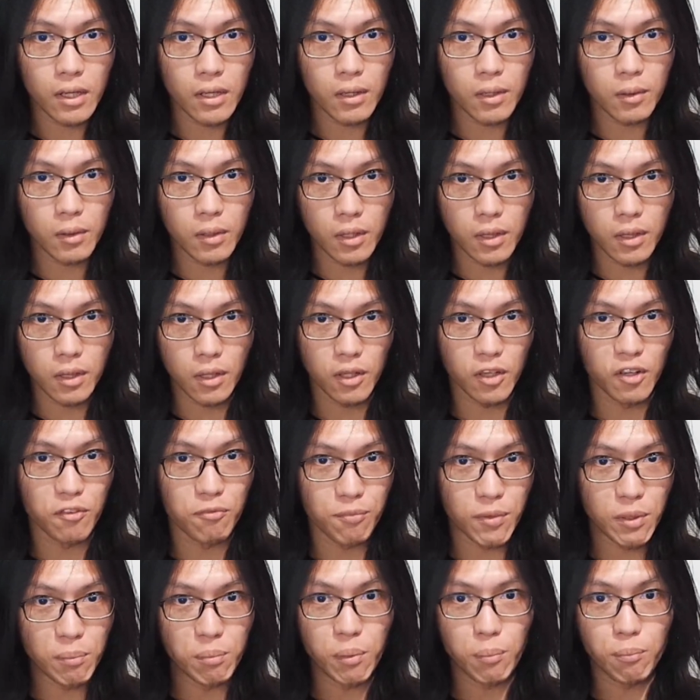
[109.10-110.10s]
a lot of
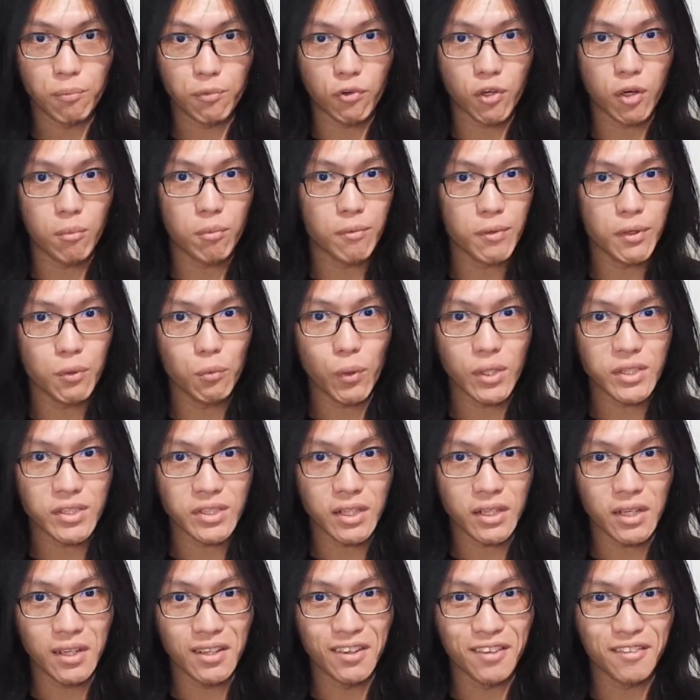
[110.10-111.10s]
people probably wasted
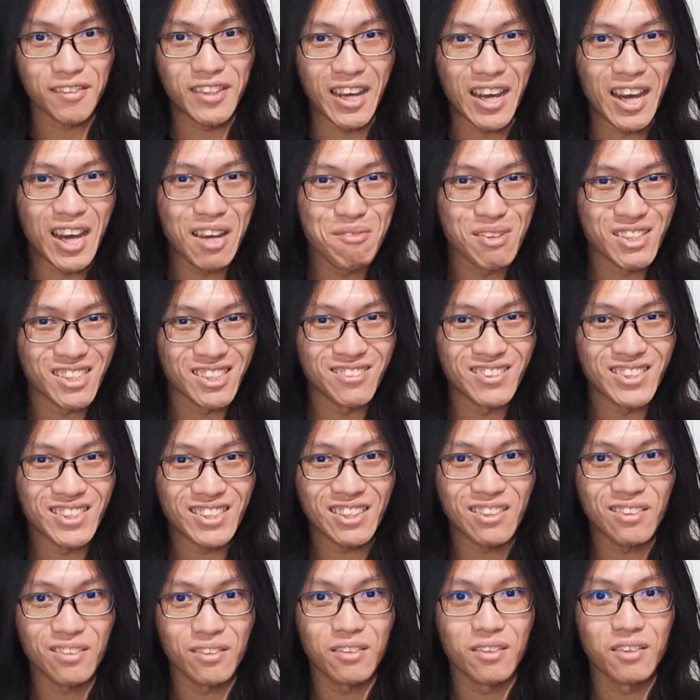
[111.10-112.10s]
a lot of time as a
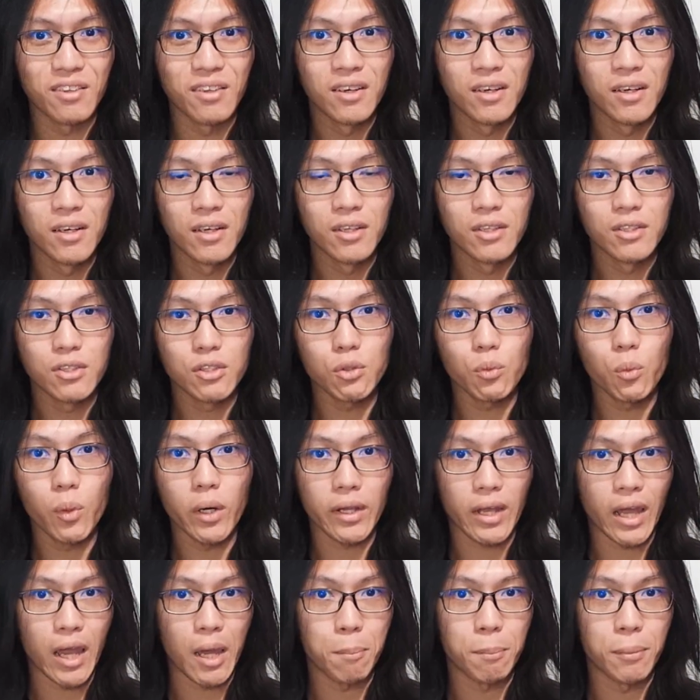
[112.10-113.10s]
result. So what
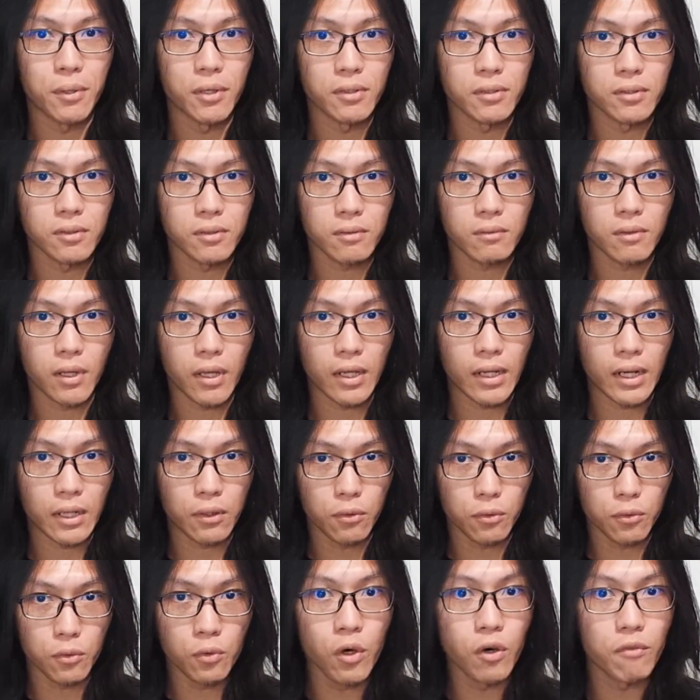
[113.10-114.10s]
happened, and I
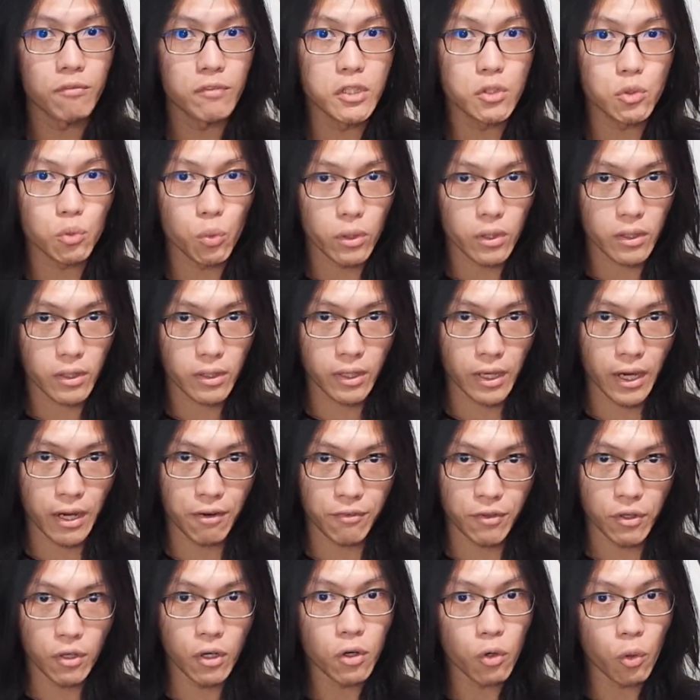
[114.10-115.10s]
don't know if this will
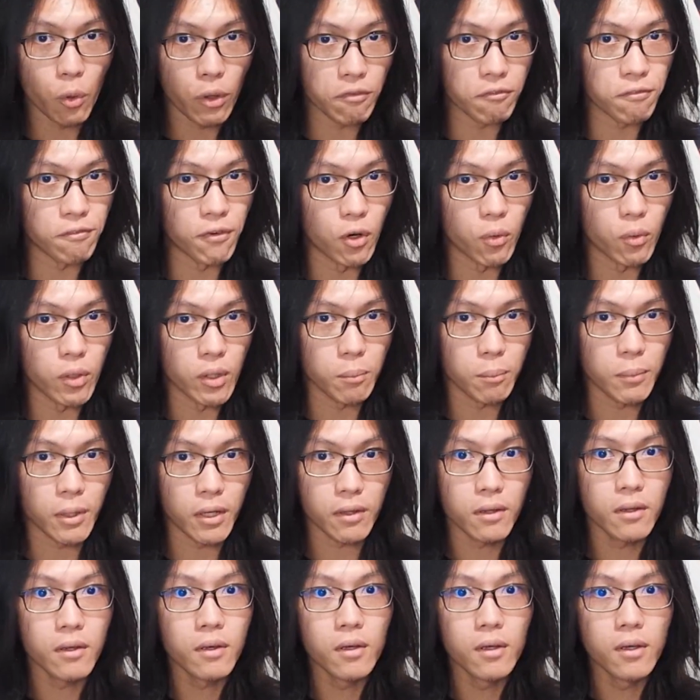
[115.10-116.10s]
carry on going forward, but
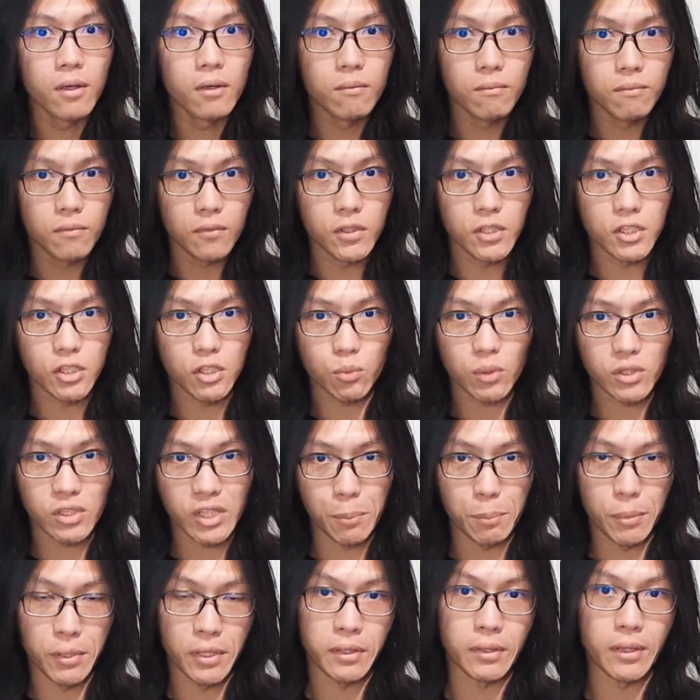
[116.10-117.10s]
this is what's
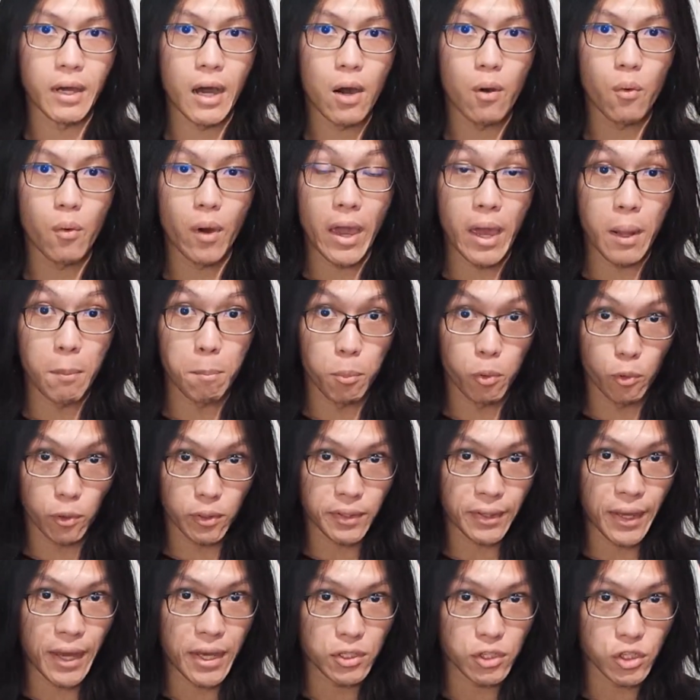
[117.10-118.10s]
happening now and
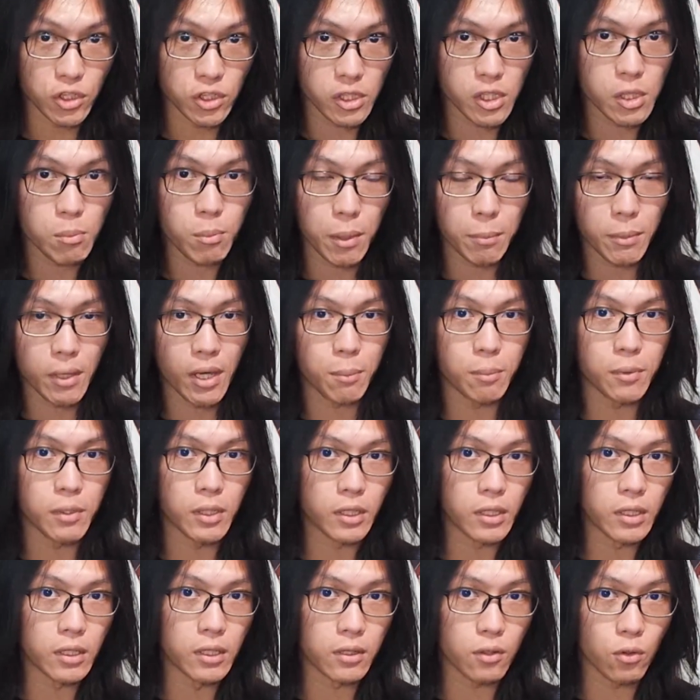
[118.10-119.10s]
potentially might be
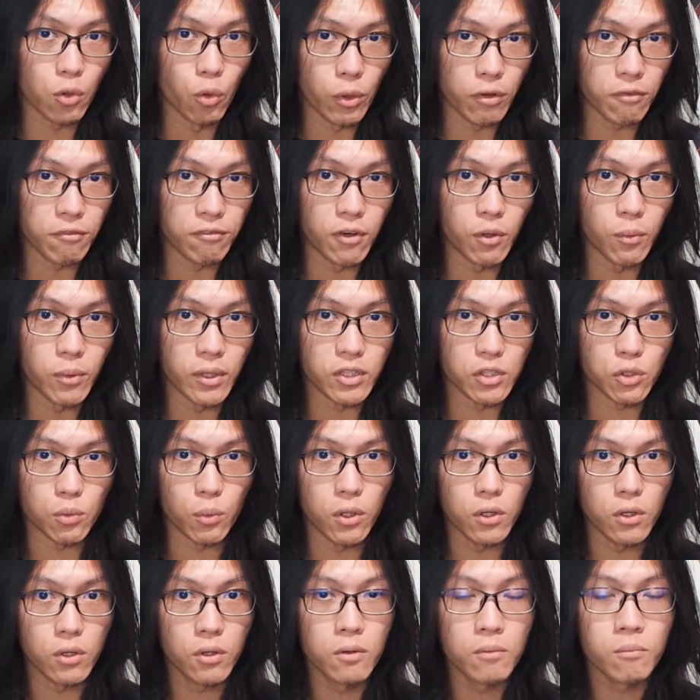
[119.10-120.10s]
happening going forward as
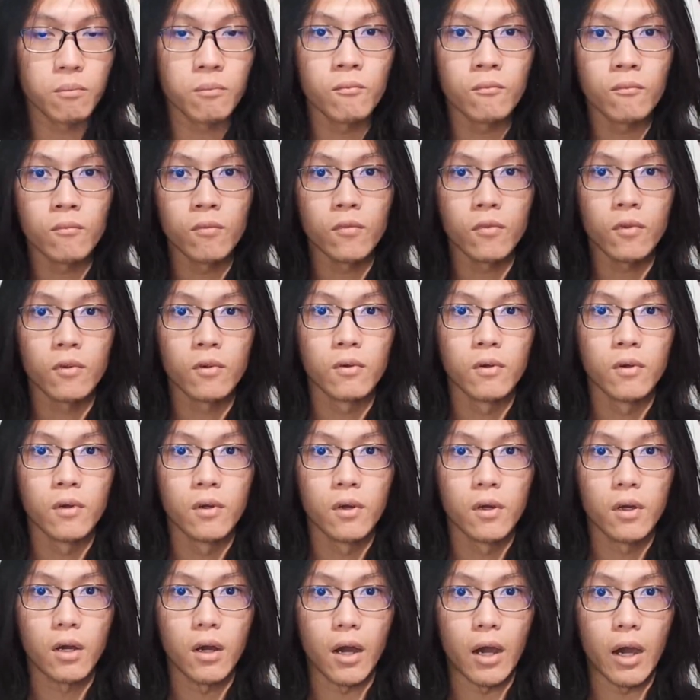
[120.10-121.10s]
well.
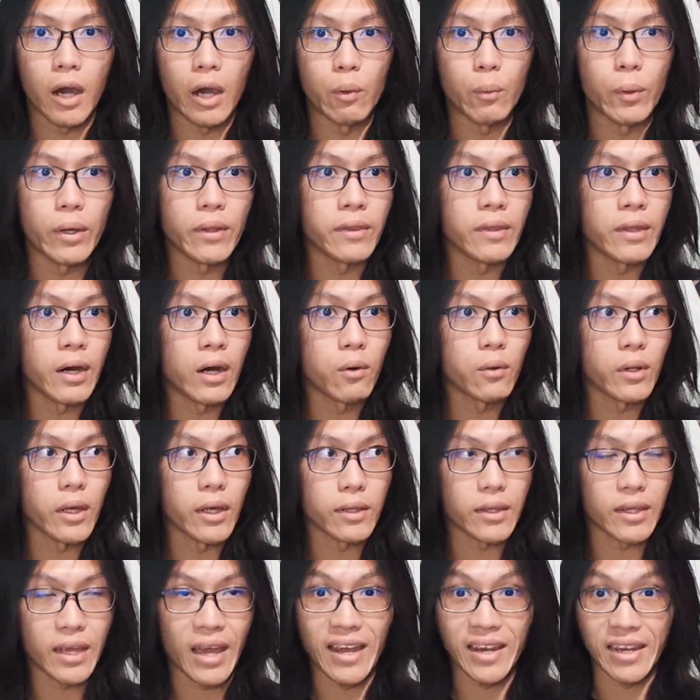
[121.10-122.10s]
I went down at
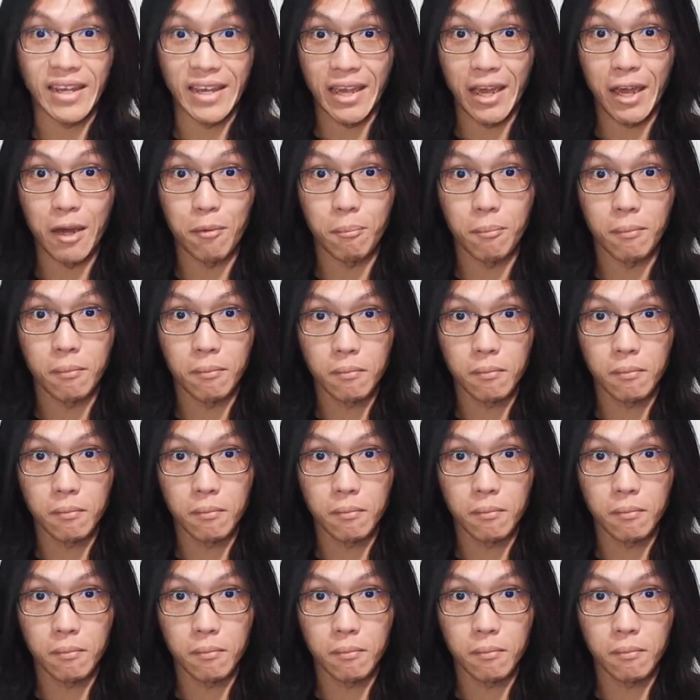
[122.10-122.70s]
10 a.m.